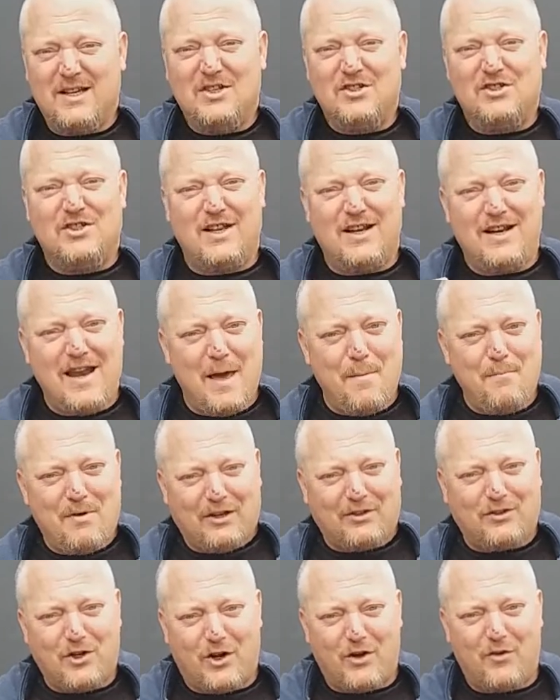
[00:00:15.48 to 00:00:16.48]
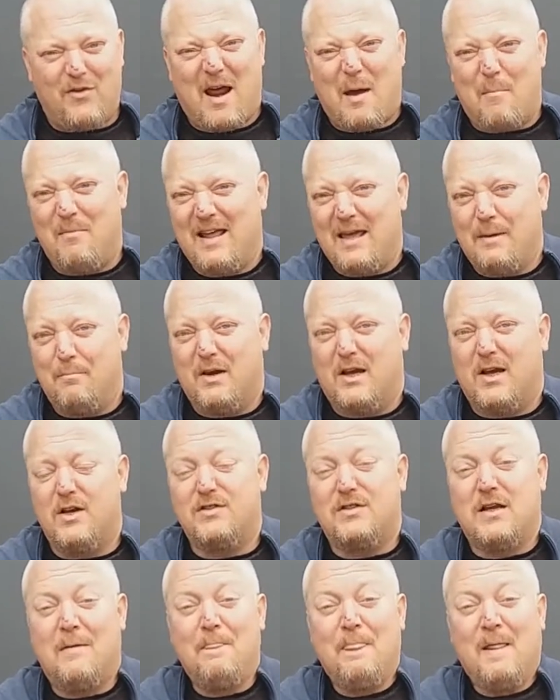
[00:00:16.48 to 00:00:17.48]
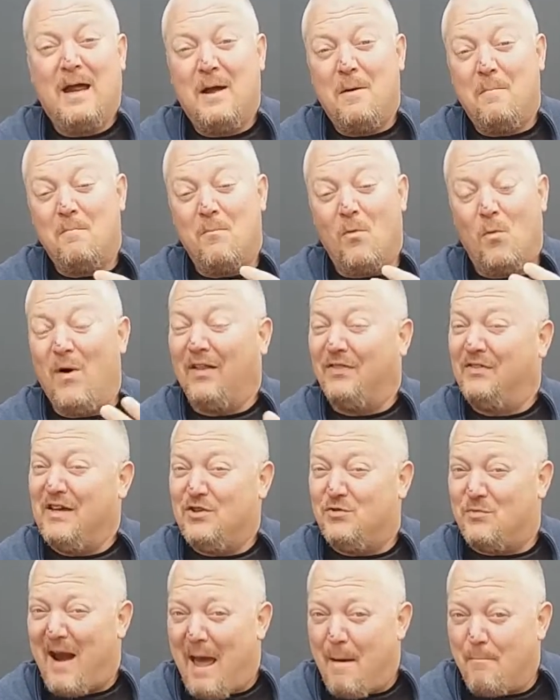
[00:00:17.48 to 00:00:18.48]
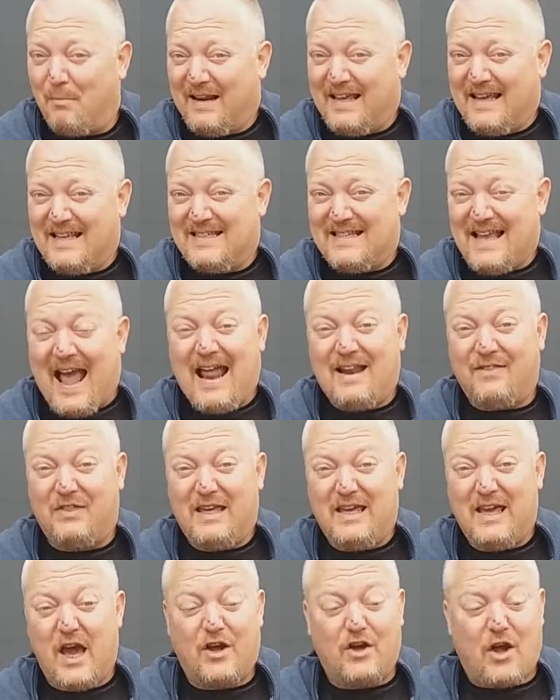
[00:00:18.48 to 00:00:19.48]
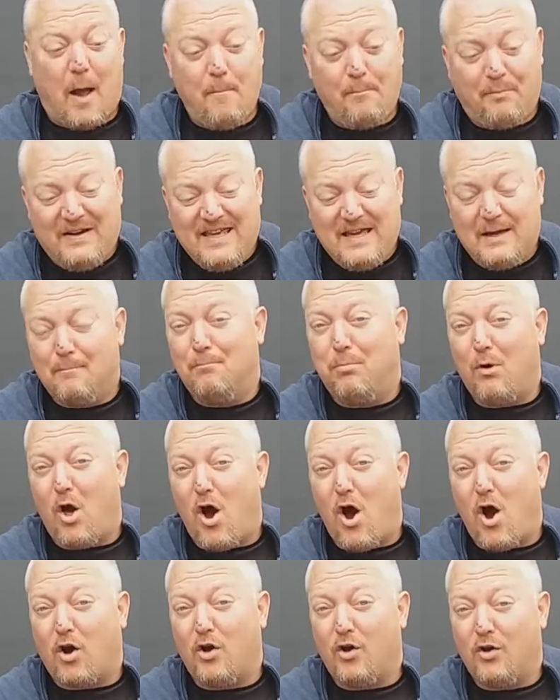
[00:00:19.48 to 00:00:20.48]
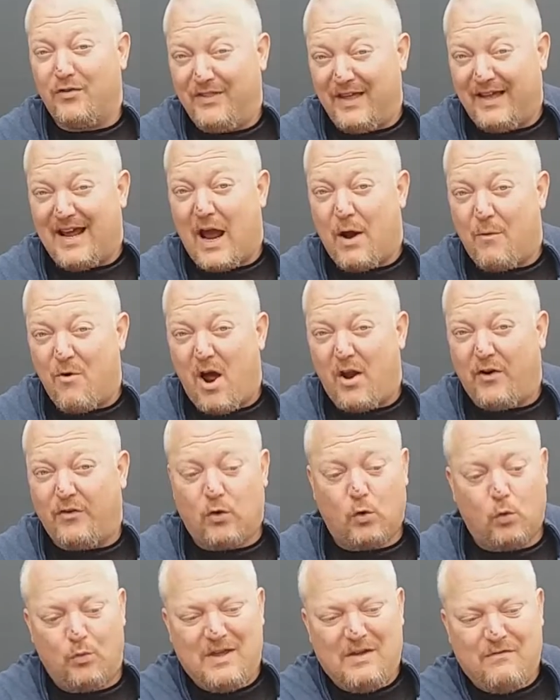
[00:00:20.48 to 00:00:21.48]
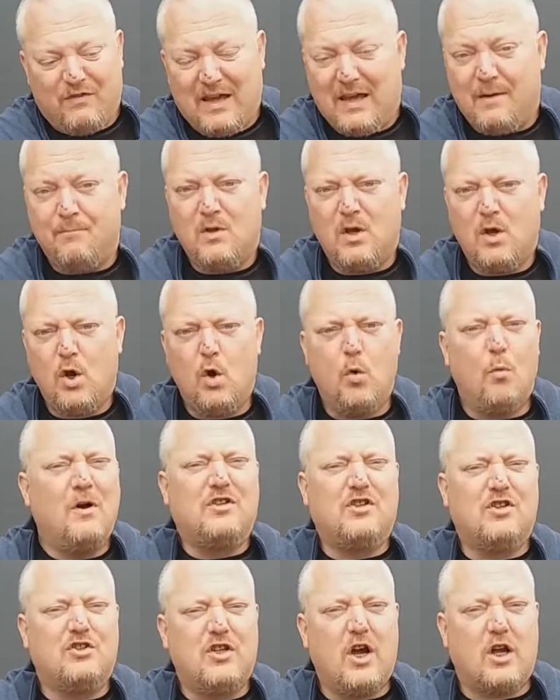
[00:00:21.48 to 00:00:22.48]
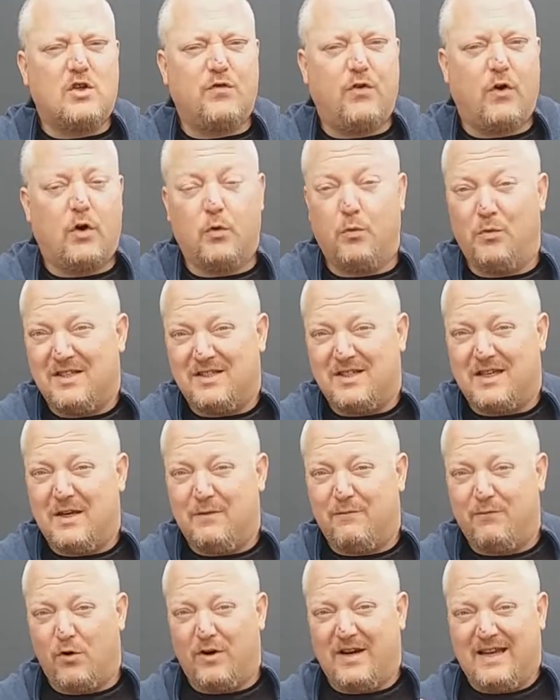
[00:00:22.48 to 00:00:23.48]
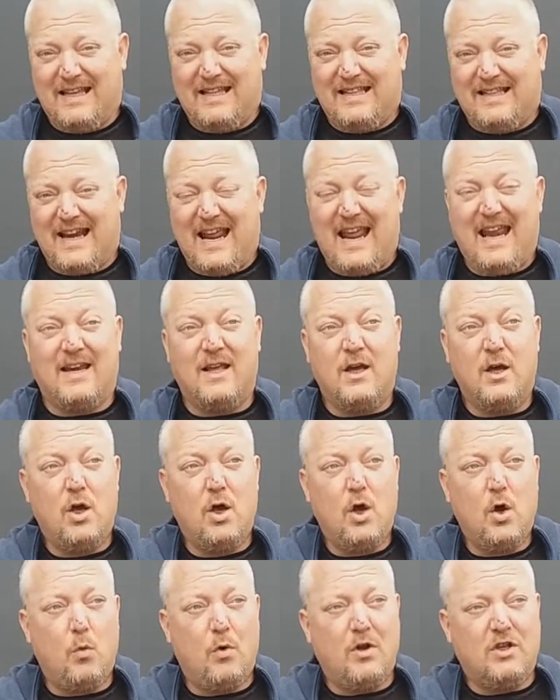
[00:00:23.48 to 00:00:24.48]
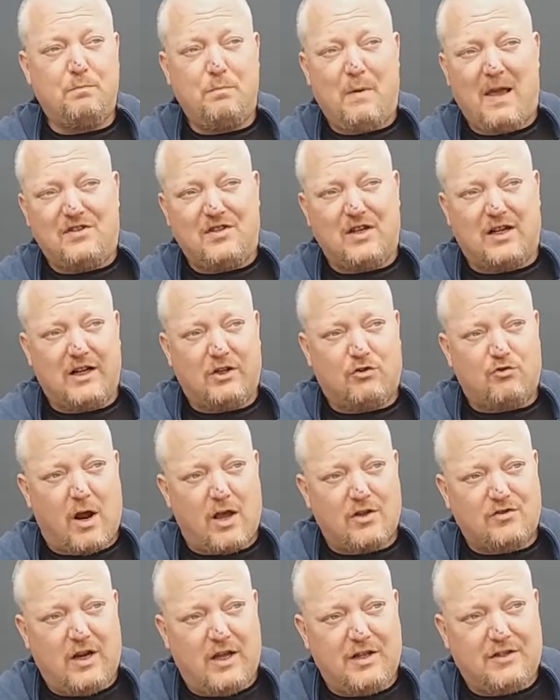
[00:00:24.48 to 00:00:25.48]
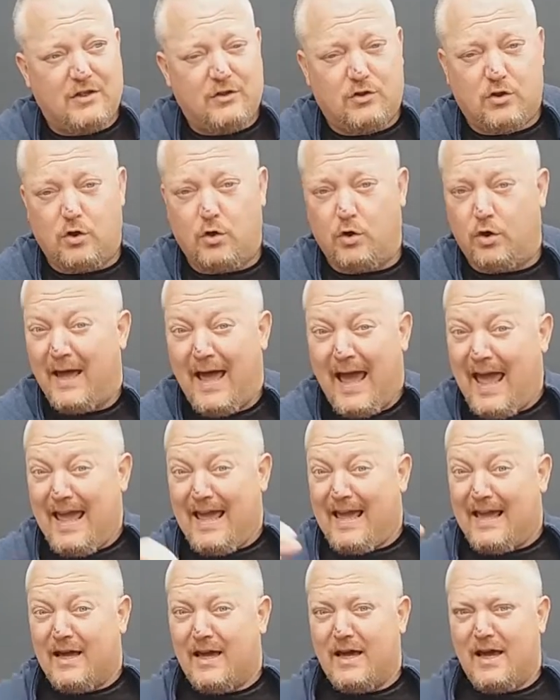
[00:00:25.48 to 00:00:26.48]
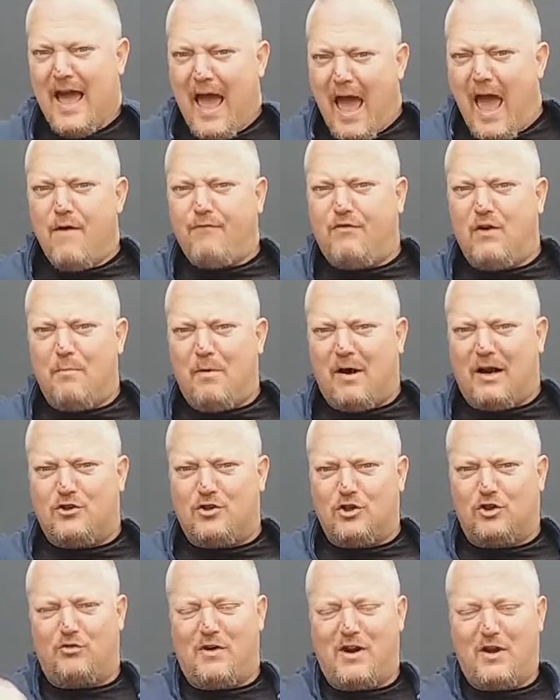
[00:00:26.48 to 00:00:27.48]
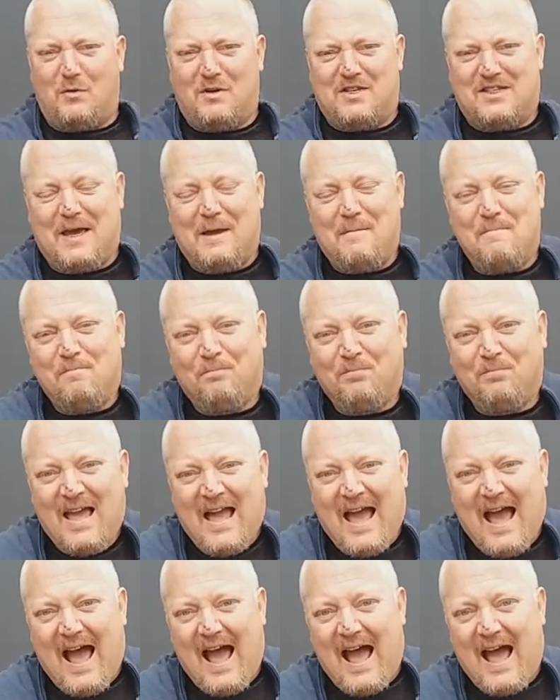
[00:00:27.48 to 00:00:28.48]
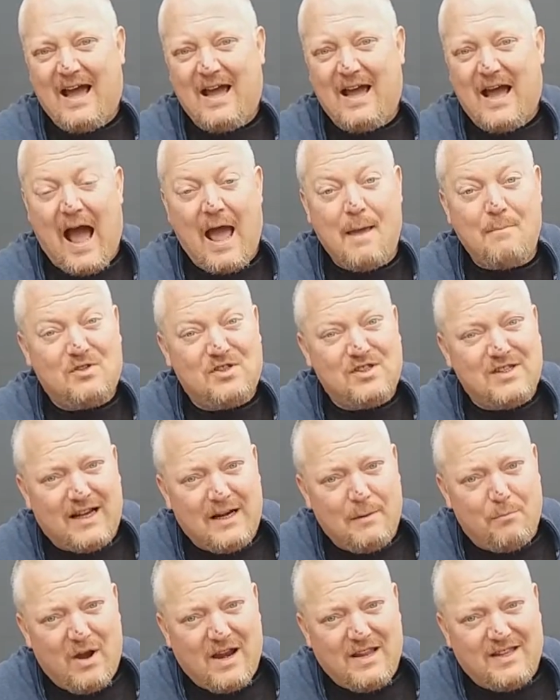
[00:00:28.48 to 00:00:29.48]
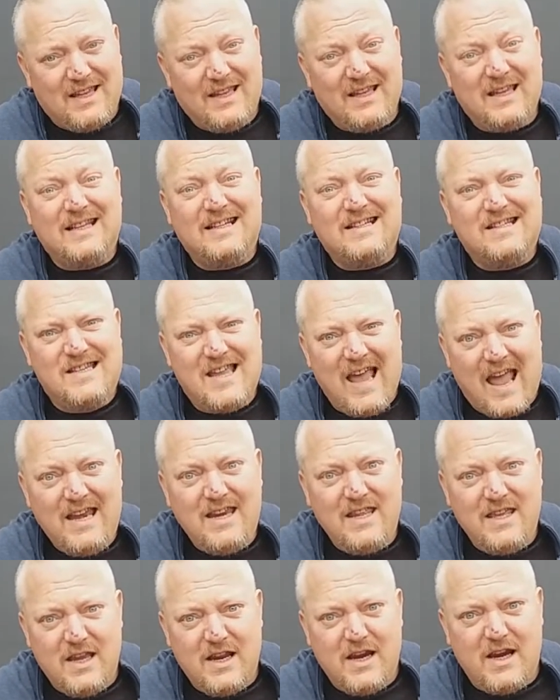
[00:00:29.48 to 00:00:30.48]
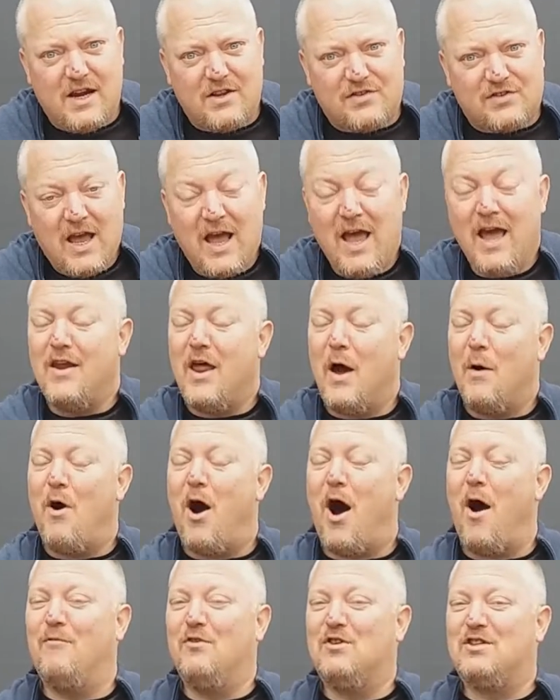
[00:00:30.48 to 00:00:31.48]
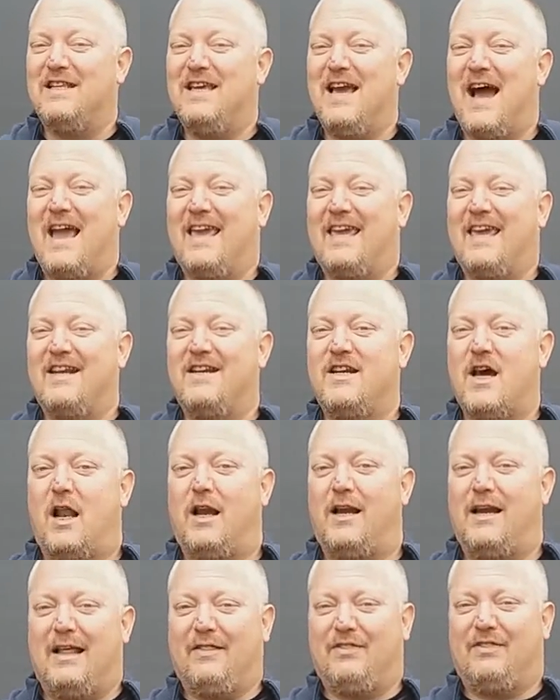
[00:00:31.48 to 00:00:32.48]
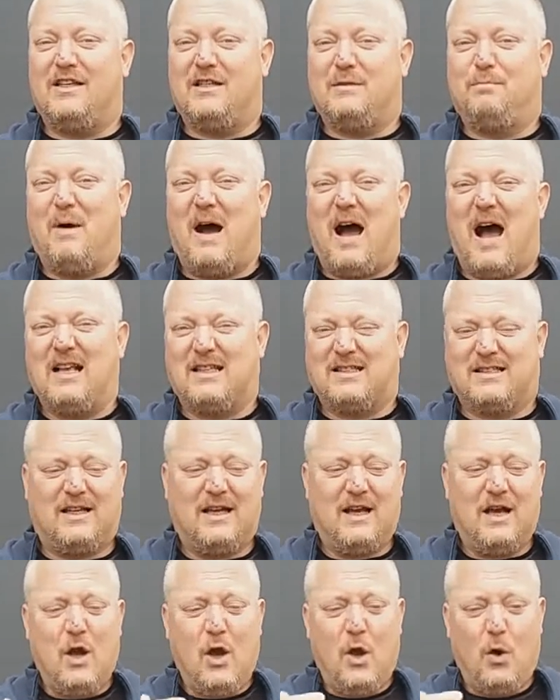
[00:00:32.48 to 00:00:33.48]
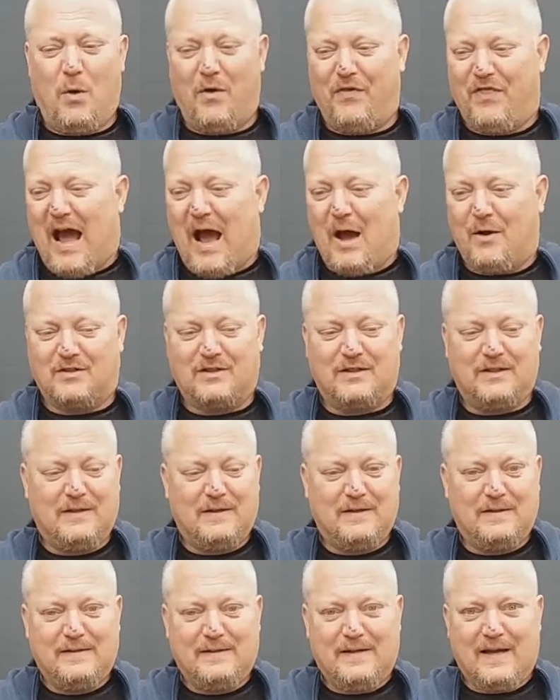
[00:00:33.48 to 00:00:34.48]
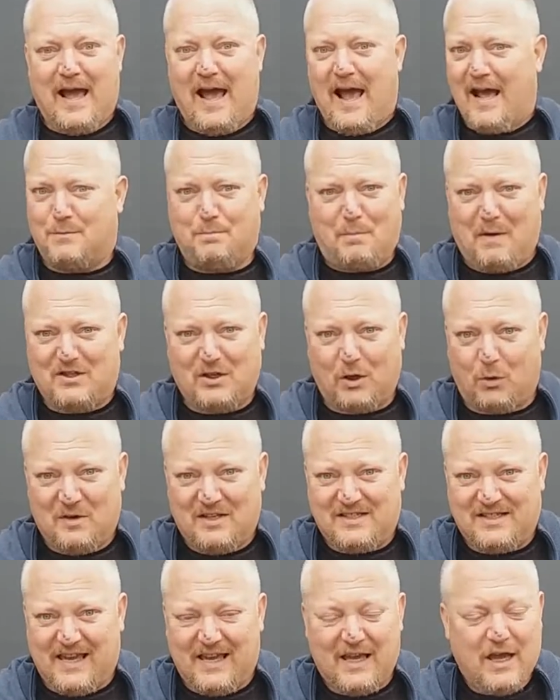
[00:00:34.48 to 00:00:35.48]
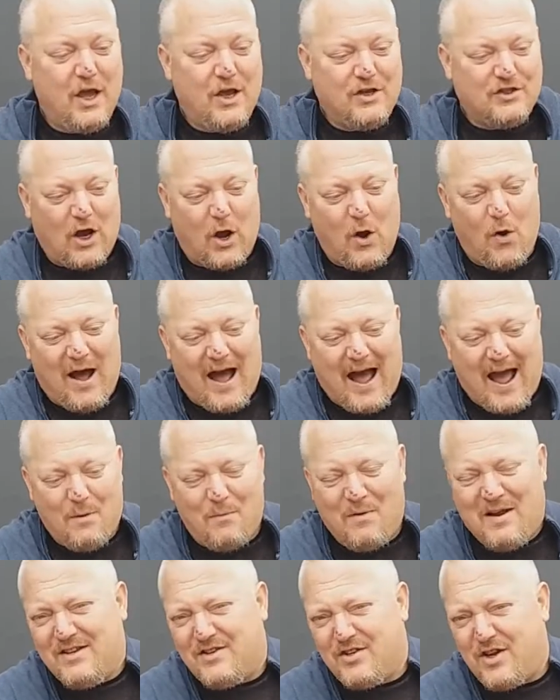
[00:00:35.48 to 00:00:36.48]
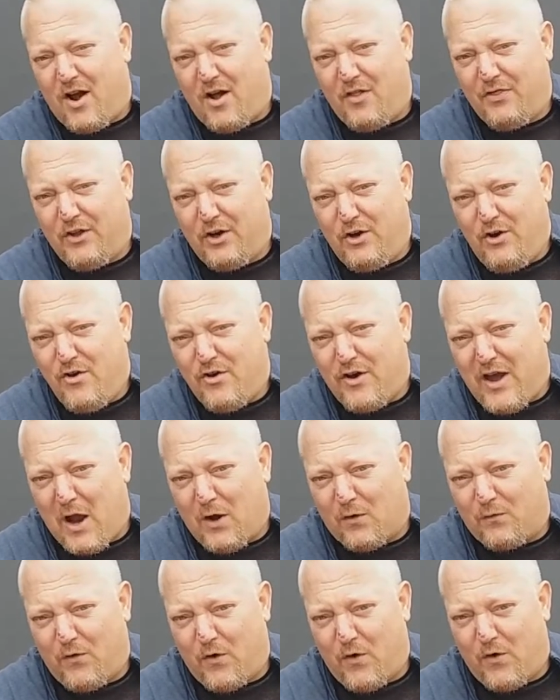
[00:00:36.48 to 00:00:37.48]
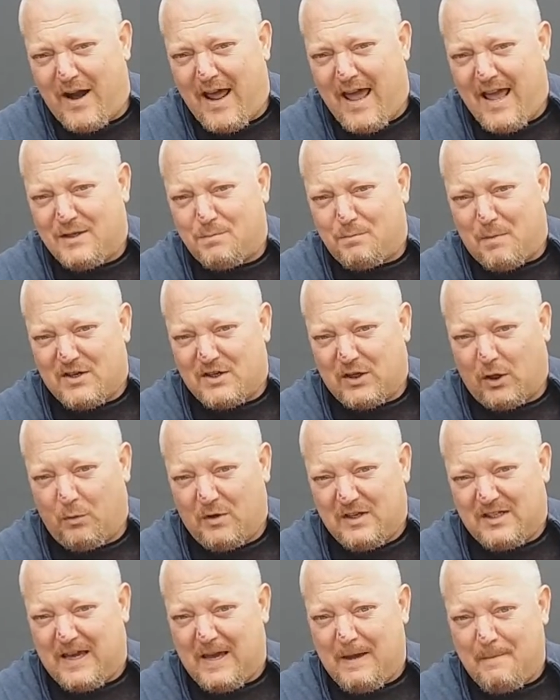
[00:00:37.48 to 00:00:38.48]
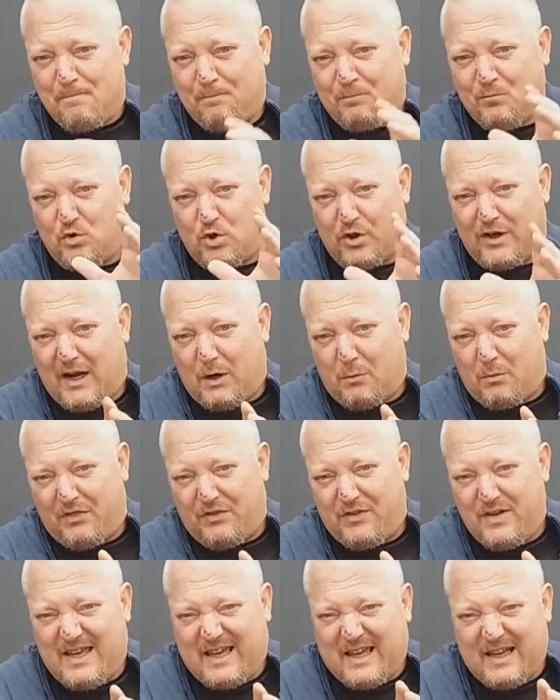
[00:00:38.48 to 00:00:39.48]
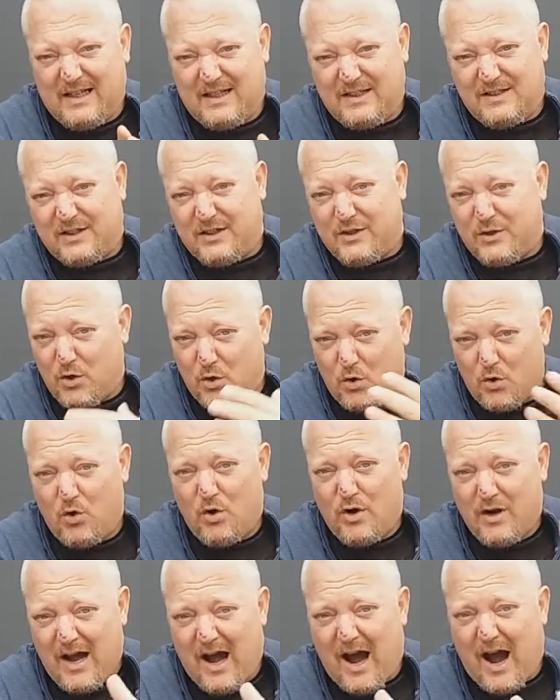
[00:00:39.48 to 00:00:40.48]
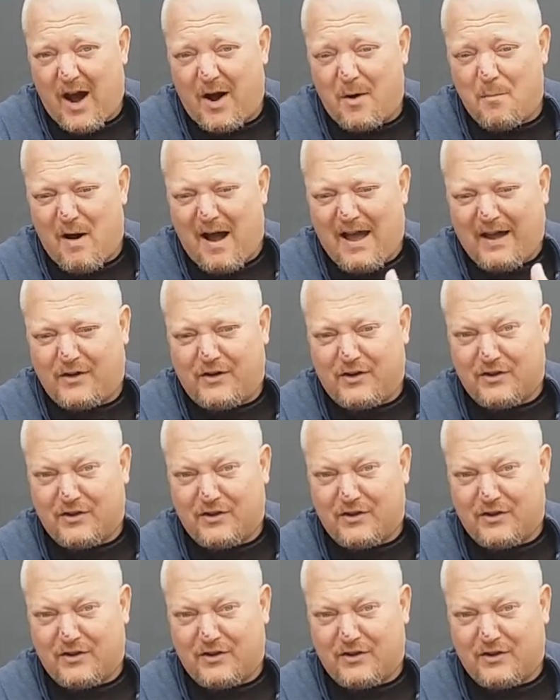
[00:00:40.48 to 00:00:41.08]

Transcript: celebratory rambling because well these ramblings and the accompanying blog that I run, Whivie, which is Dutch for whiskey for iedereen which basically translates into hey everybody should drink whiskey uh, I'm celebrating 10 years now obviously I cannot let this pass without a special whiskey. So I went on the lookout for a special whiskey together with Nicky Nilsson who are my